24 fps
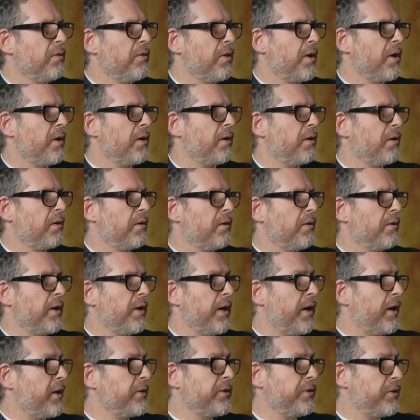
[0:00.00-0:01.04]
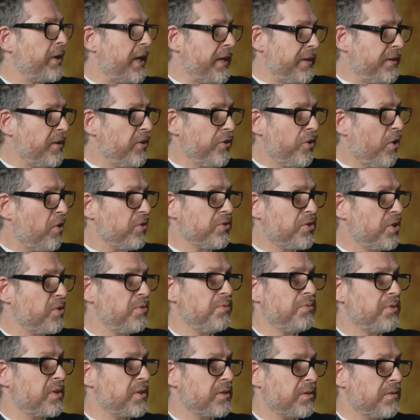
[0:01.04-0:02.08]
that, and in the not too
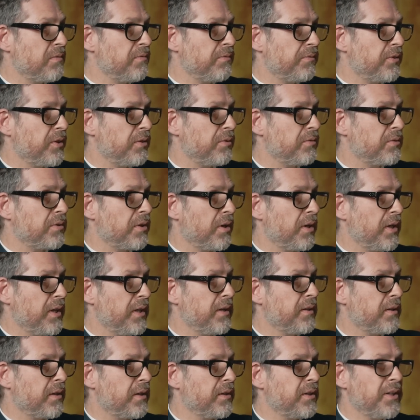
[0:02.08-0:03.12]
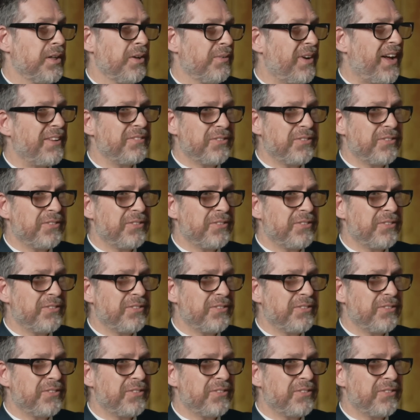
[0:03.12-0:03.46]
distant future either, you know,